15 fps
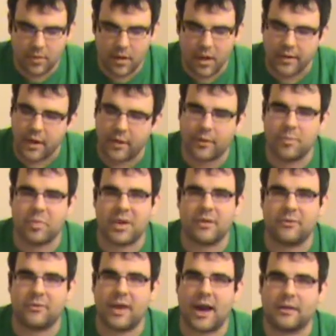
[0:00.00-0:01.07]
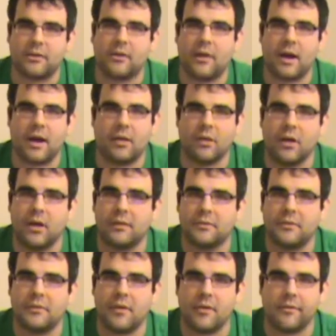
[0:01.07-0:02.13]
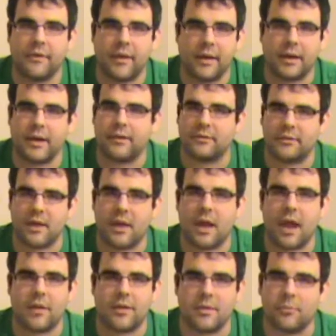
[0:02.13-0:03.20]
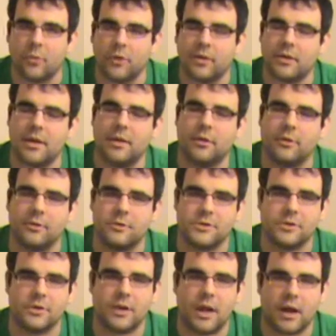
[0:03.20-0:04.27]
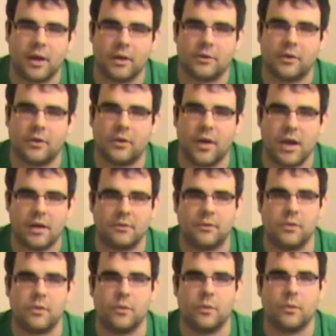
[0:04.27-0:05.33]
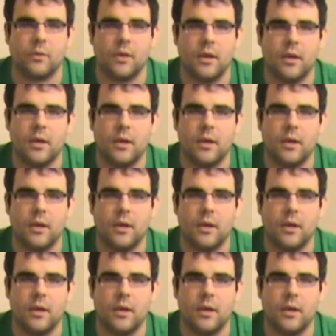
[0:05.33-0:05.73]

another big factor that I loved of like I said how they really introduced your character into